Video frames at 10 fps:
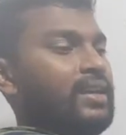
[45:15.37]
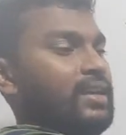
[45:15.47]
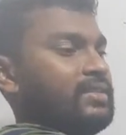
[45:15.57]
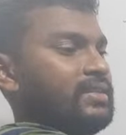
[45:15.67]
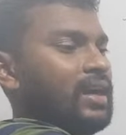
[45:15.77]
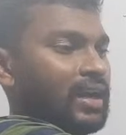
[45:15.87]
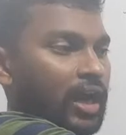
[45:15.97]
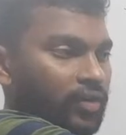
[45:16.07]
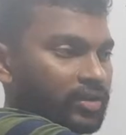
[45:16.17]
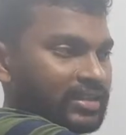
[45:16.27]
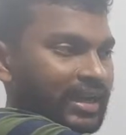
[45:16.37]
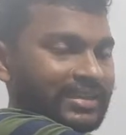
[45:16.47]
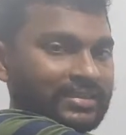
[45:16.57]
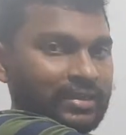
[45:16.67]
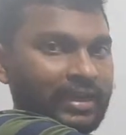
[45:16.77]
Yes, now it
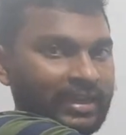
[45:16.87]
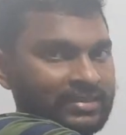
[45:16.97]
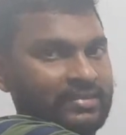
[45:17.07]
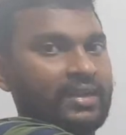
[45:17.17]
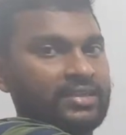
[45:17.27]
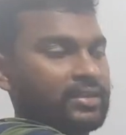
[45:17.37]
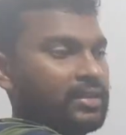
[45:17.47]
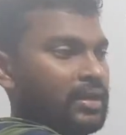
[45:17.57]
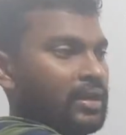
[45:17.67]
lies in x direction,